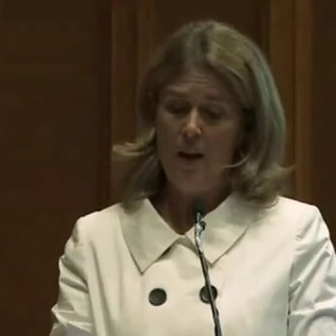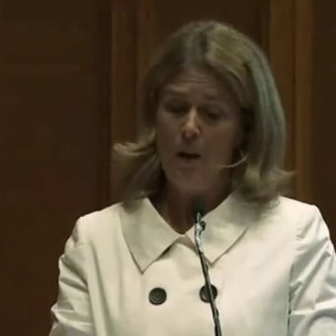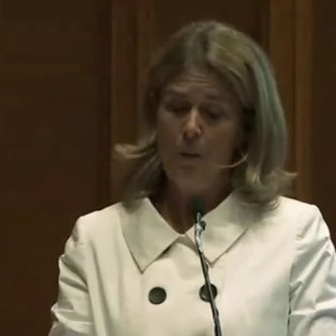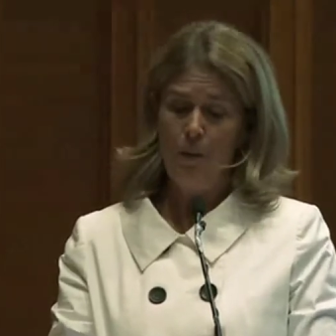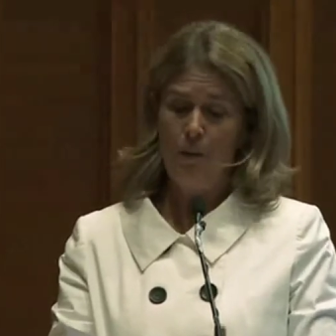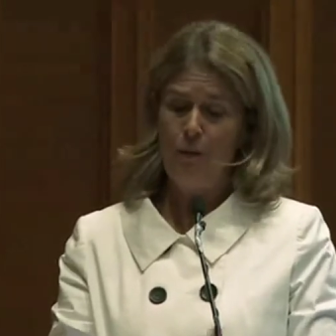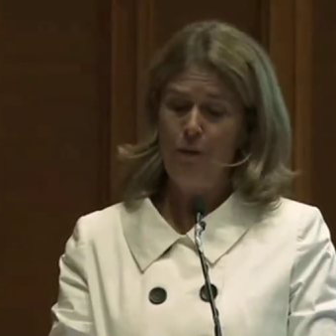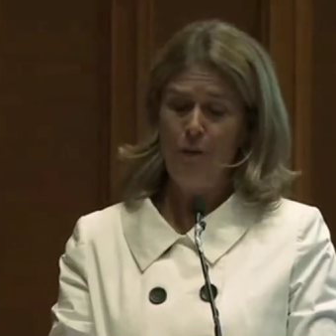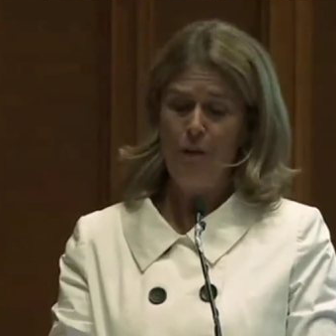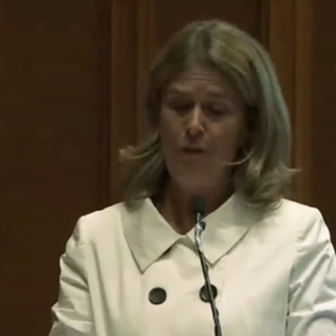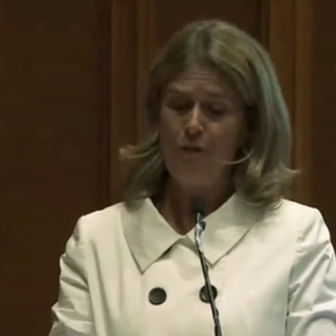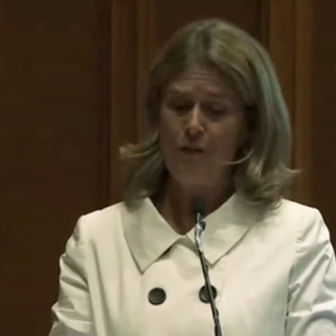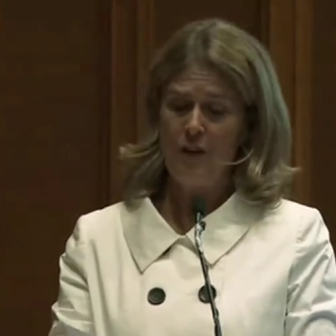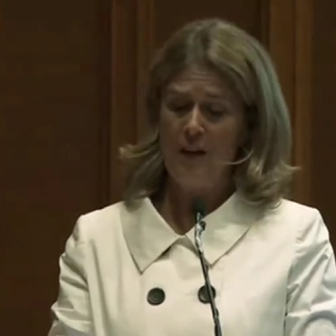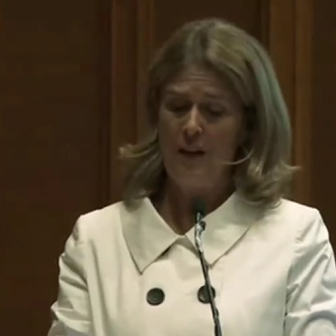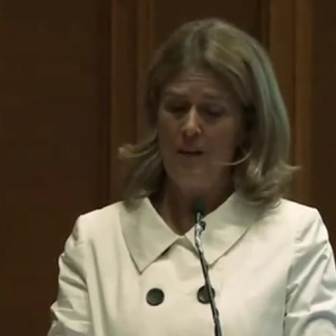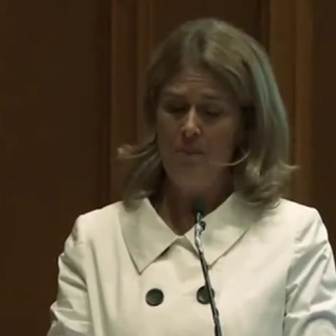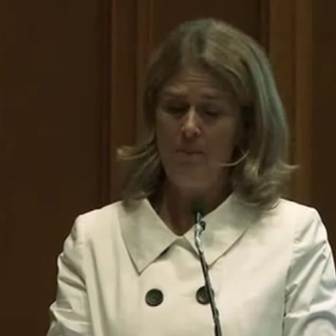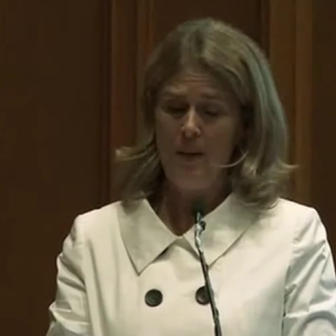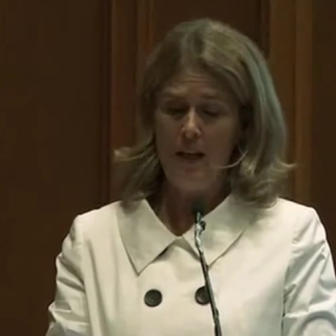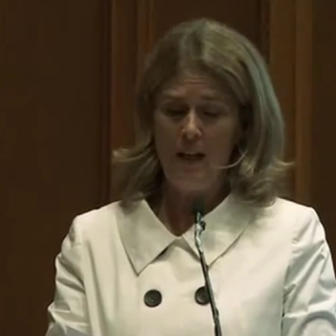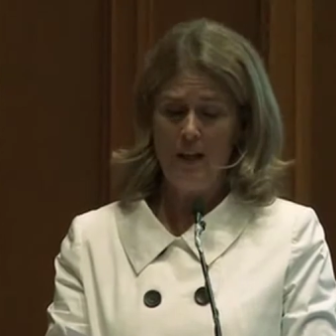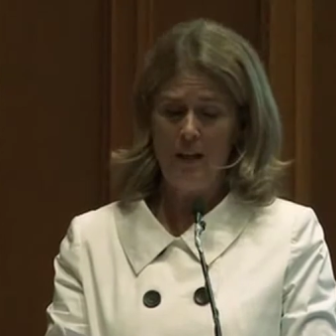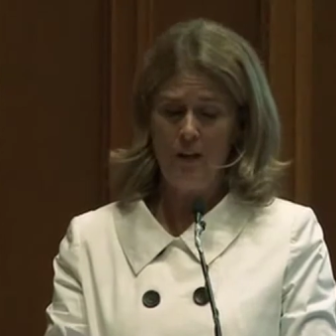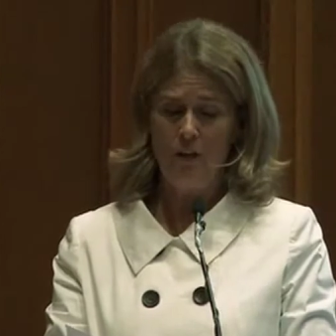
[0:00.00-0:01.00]
with $15
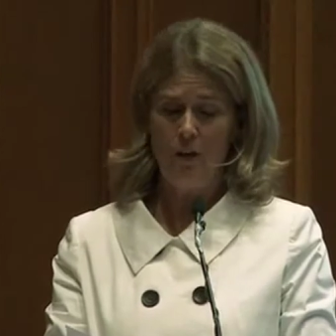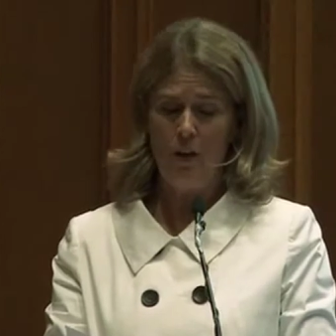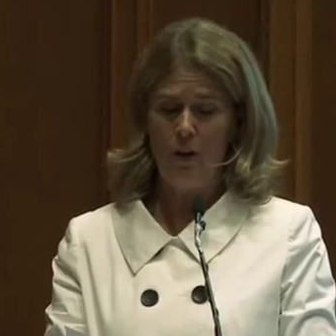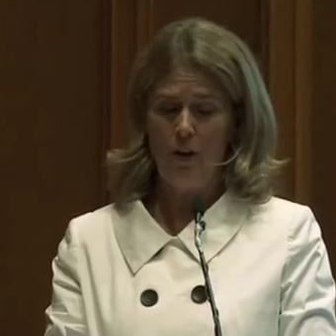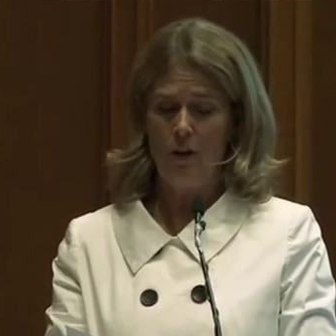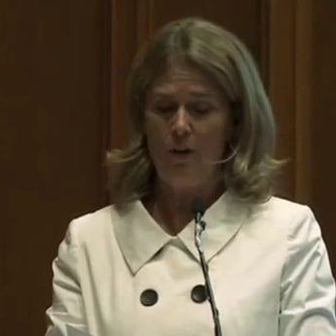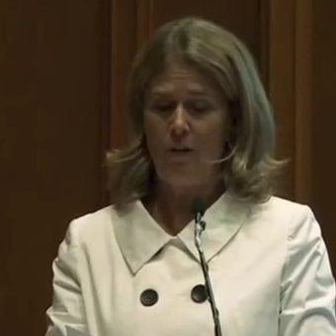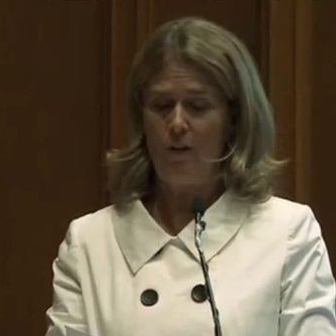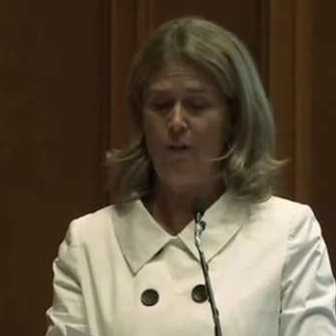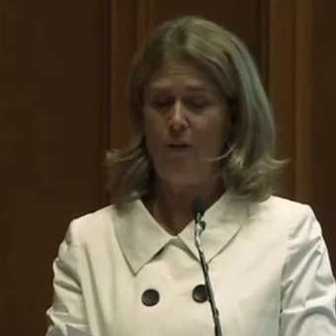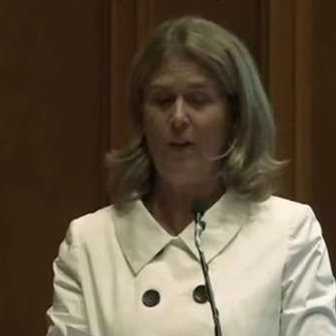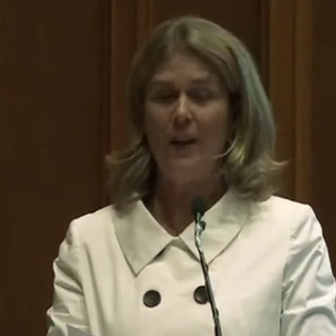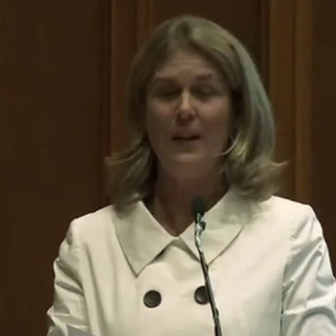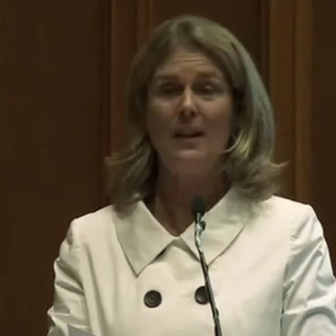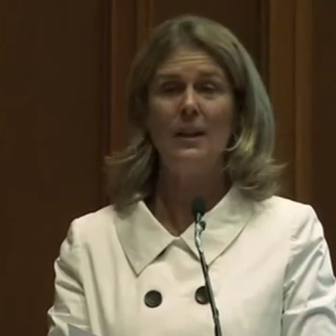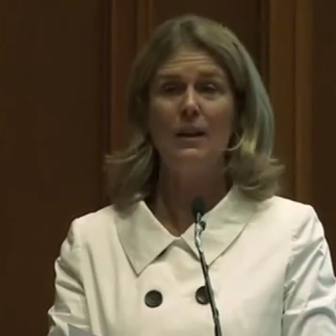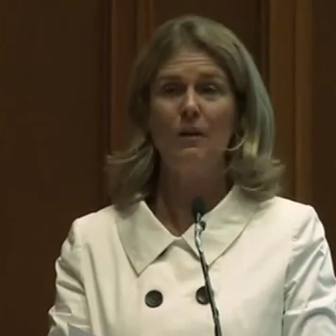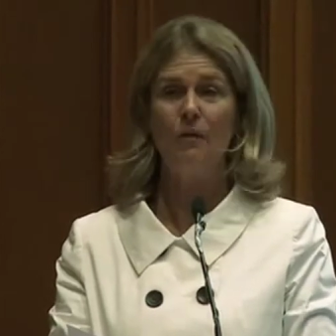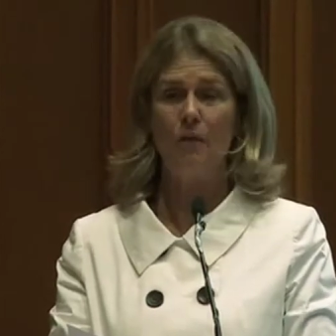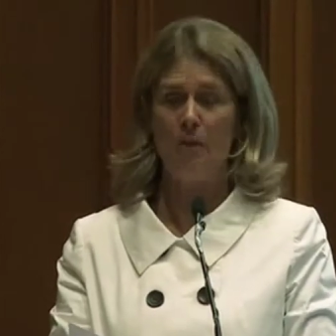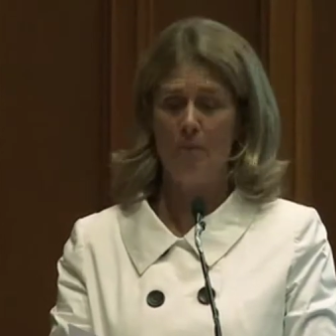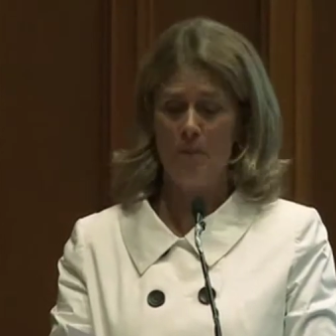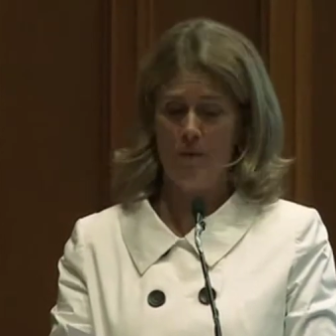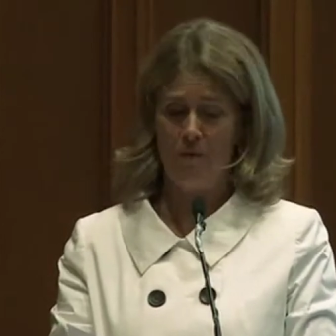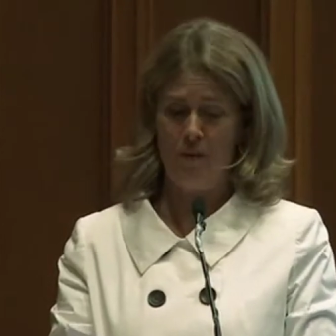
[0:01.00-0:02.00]
million funding
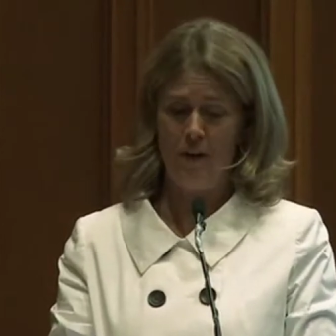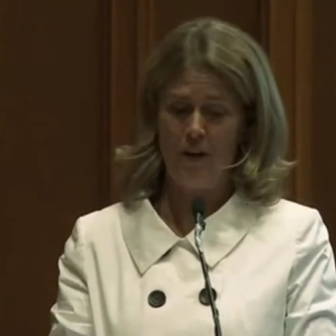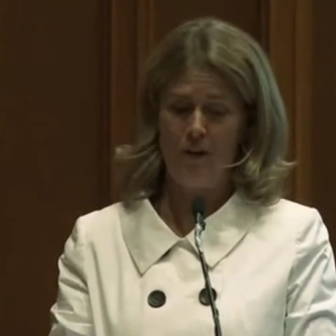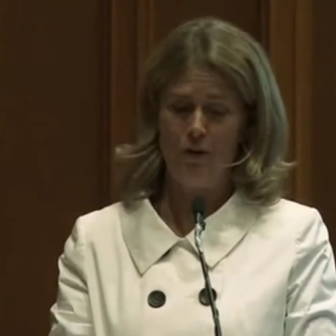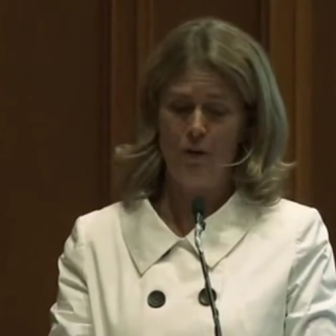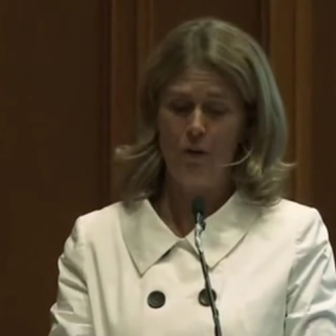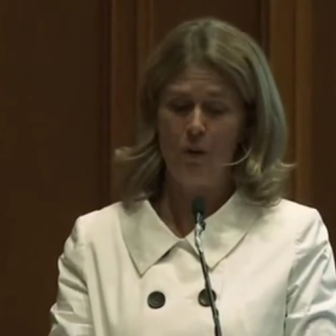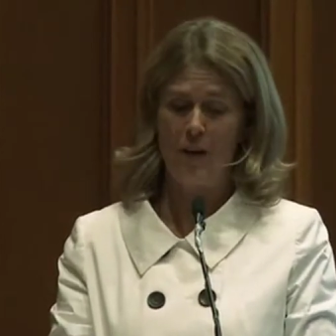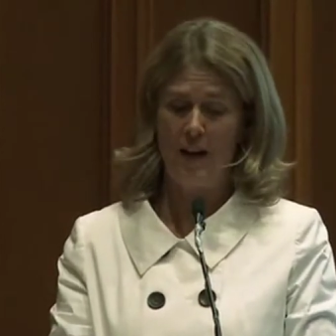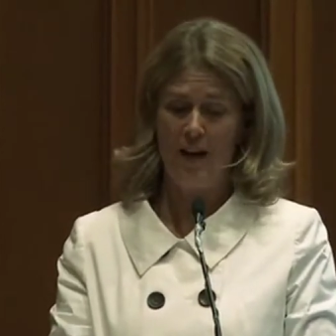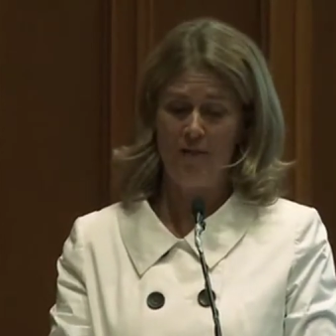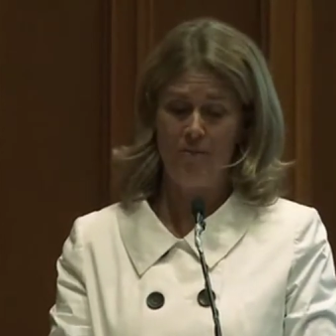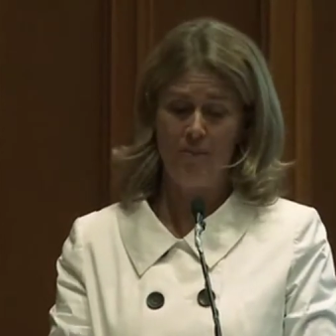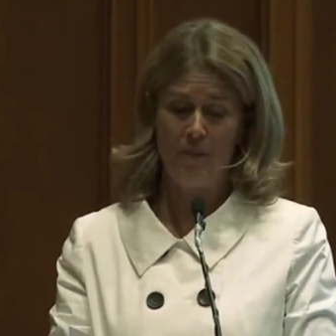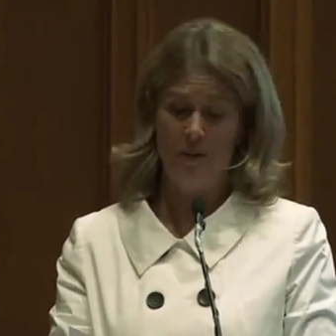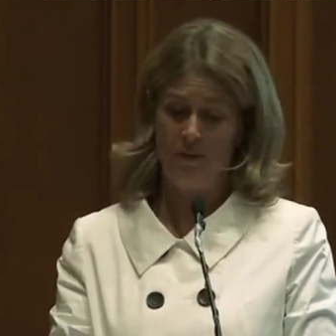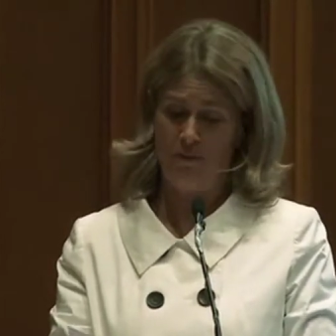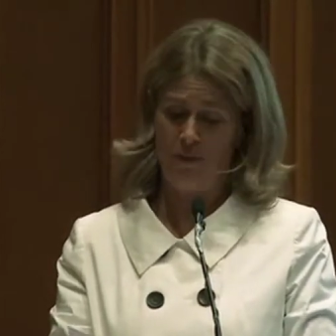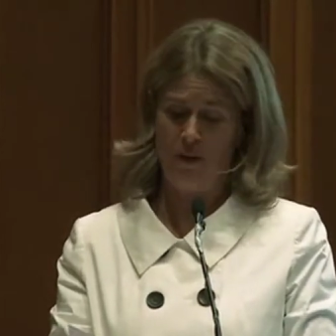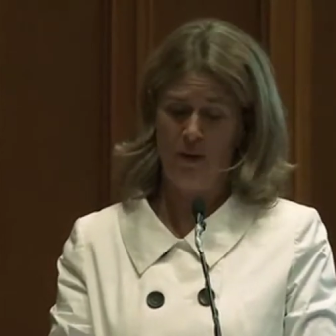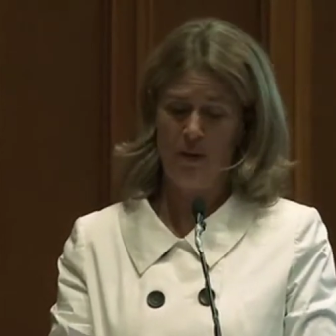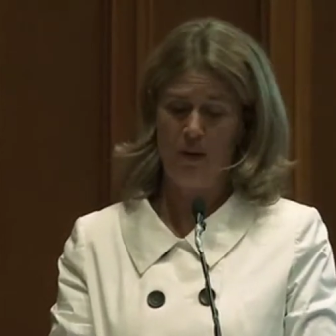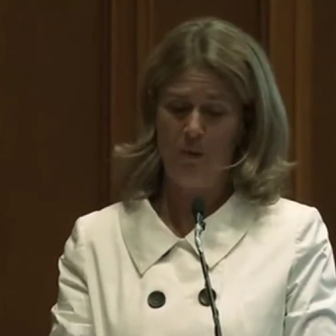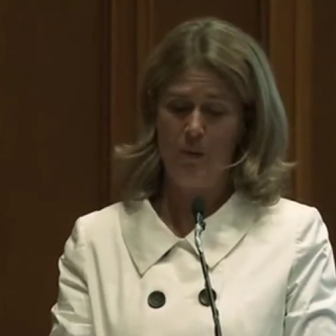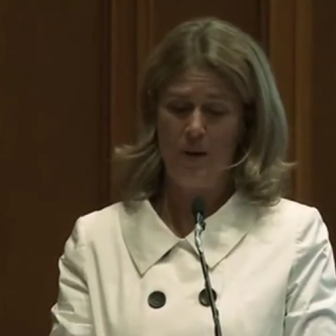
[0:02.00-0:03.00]
from the federal government
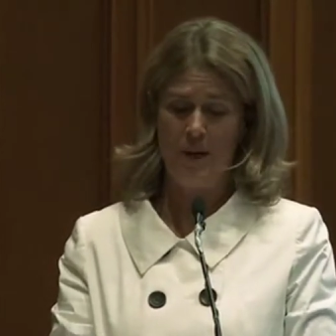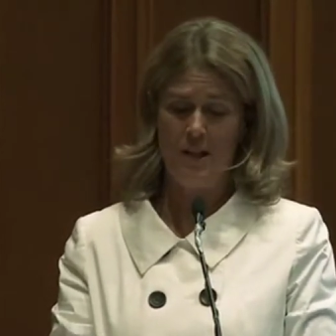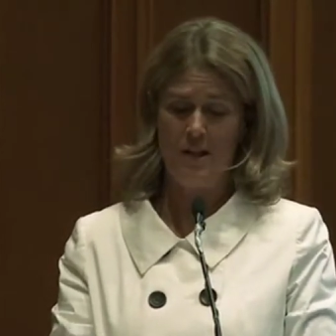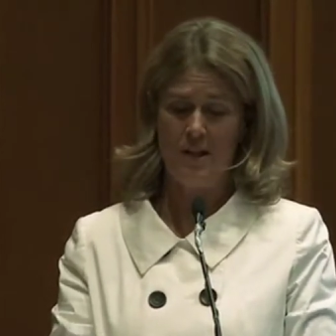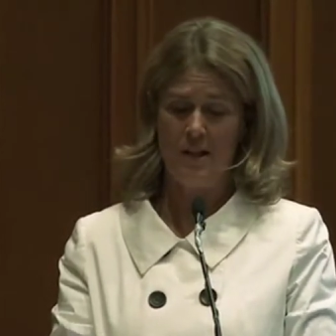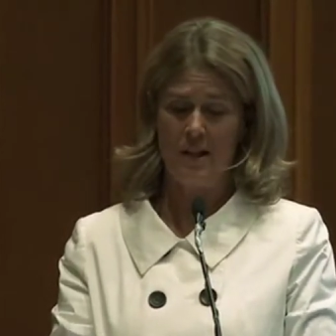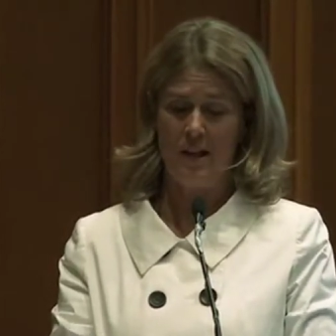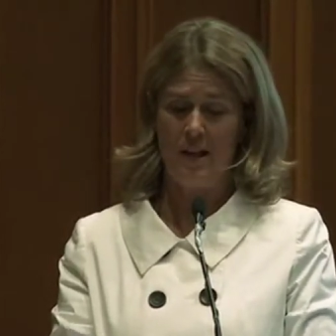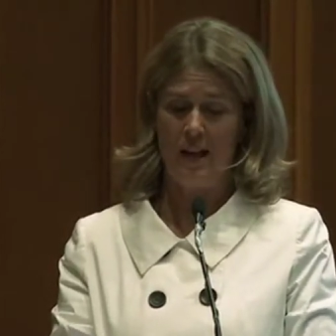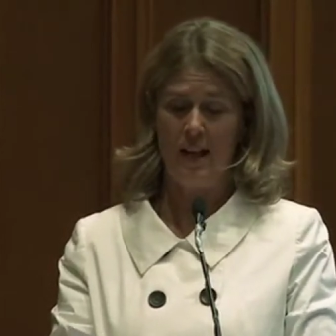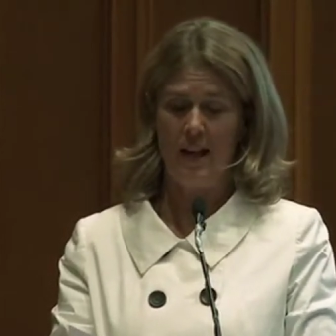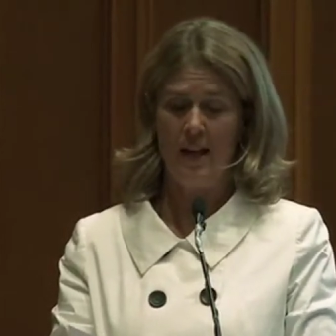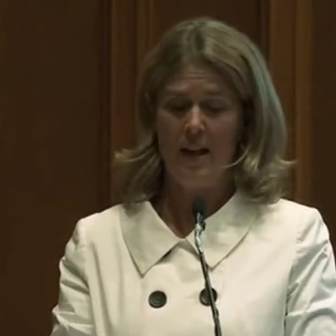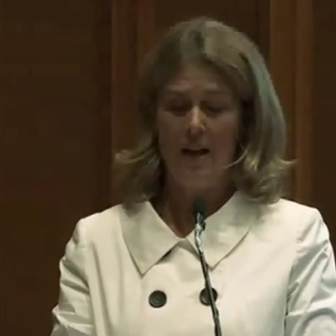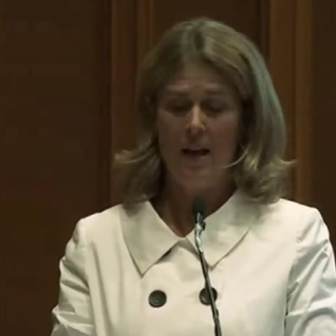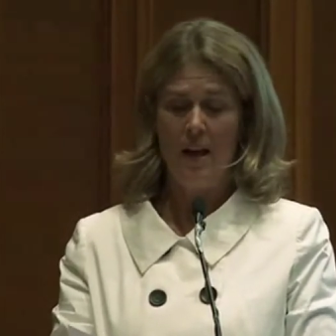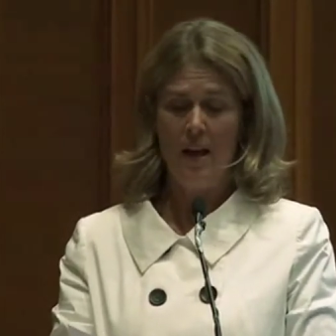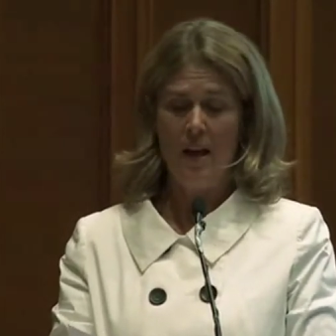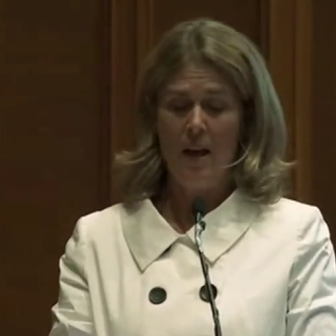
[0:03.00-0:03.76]
very recently.